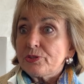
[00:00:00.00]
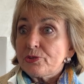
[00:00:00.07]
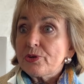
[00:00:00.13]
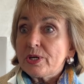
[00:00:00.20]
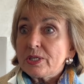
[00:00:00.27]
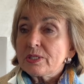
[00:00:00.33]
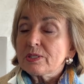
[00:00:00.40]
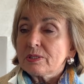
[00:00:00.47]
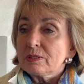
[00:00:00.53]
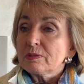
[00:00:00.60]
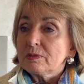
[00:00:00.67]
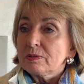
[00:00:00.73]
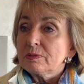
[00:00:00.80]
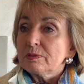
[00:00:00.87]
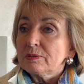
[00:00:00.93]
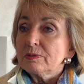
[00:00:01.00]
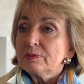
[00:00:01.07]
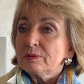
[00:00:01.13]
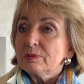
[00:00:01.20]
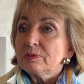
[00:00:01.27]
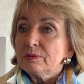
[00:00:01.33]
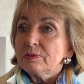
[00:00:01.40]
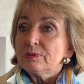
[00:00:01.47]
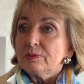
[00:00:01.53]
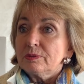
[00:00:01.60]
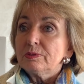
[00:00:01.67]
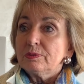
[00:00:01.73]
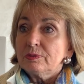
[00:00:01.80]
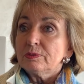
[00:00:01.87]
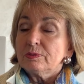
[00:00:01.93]
Whether you're a sprinter
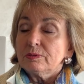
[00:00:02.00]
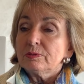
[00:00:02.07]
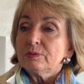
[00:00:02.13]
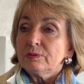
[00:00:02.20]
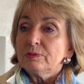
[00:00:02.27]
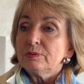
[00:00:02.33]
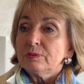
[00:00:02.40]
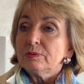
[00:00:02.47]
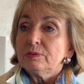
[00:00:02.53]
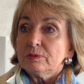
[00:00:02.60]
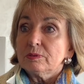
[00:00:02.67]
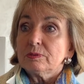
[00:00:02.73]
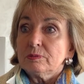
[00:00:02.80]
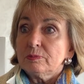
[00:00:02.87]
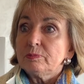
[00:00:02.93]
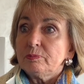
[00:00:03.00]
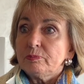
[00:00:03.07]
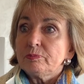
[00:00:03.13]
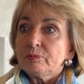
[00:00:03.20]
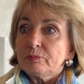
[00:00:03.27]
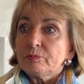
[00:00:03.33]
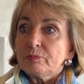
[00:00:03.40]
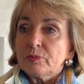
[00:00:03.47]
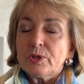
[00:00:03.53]
or a long distance swimmer, it always